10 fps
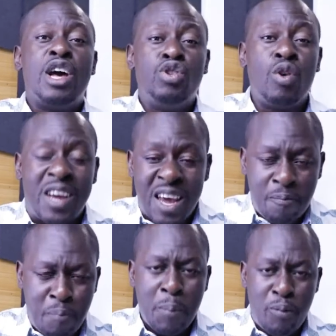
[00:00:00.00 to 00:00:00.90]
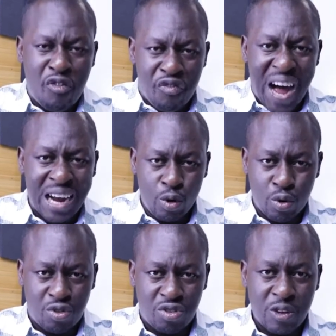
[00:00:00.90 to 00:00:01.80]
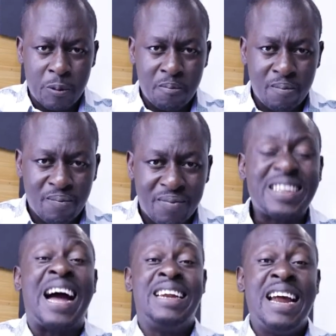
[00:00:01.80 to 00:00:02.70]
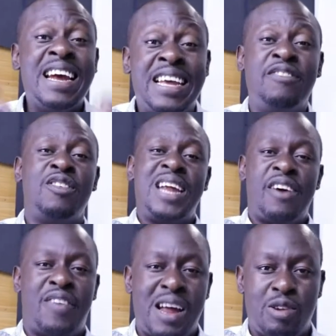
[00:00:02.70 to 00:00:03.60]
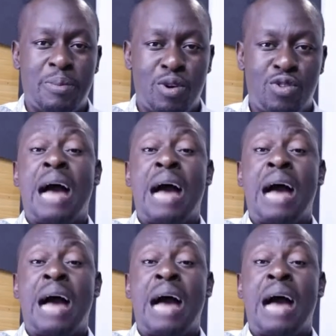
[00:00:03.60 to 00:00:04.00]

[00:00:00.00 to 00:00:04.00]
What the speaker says: You give people values, and then they give you their valuable.